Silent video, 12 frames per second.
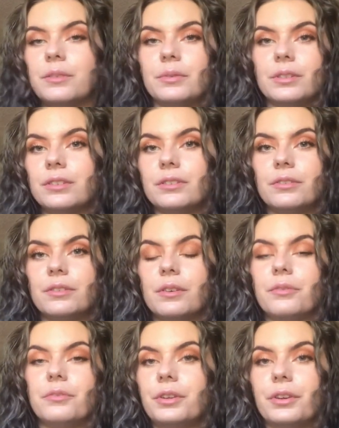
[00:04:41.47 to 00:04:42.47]
It was just
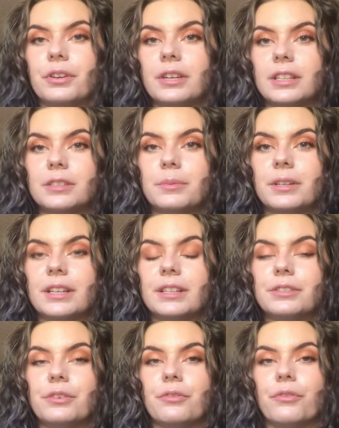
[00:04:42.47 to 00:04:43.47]
a really great
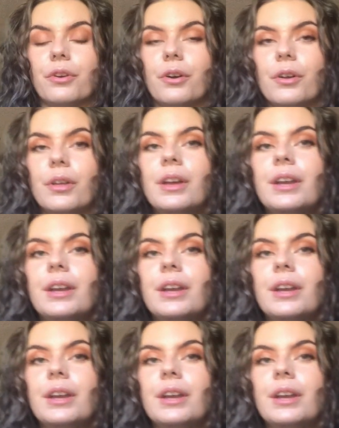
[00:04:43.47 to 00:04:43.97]
experience overall.